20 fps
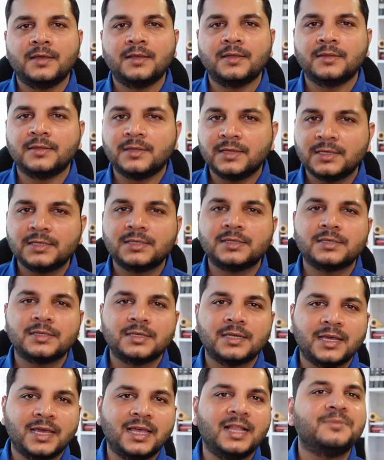This
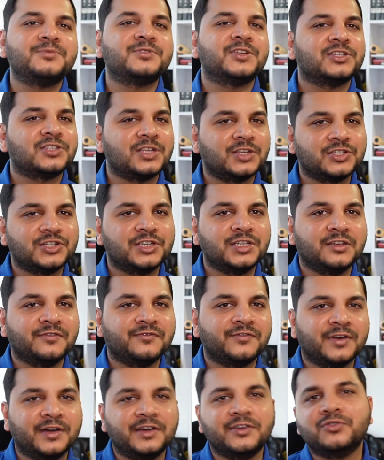helps us achieve
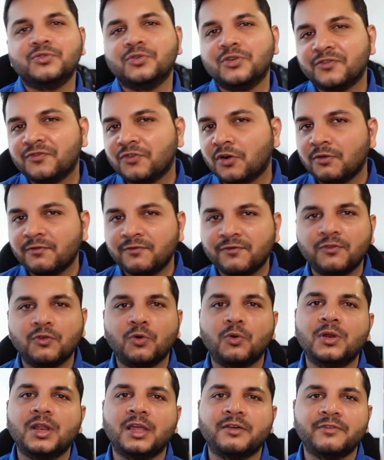a uniform
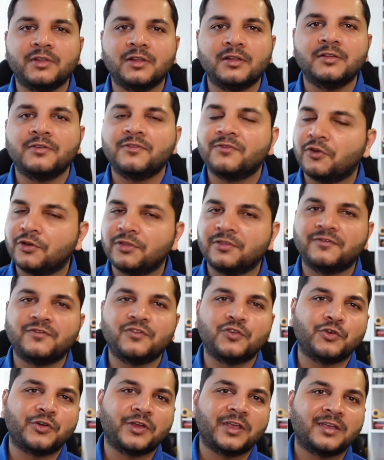floor level for the
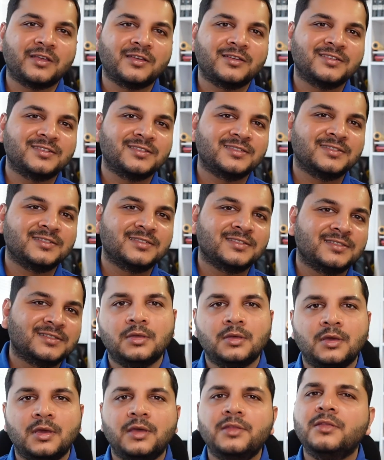flooring.
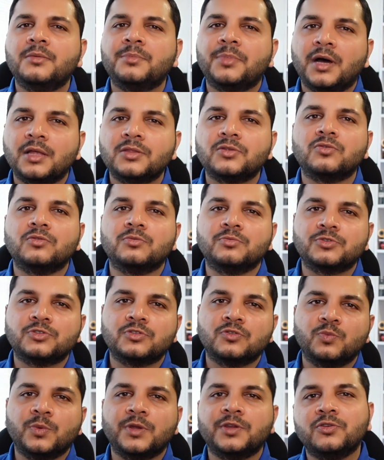In the bathrooms,
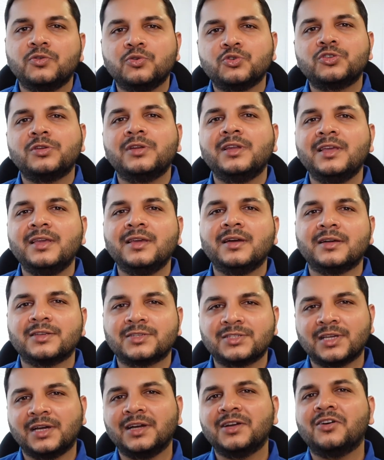where usually a
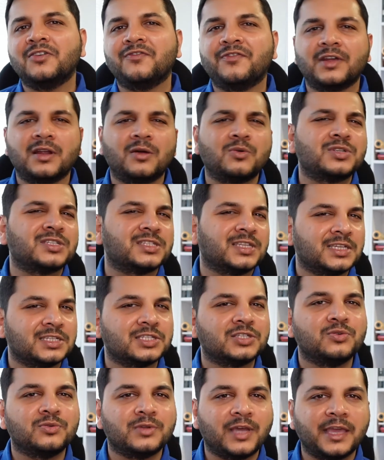sunk of around 6
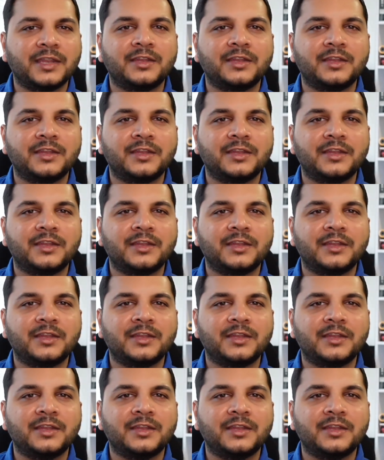to 9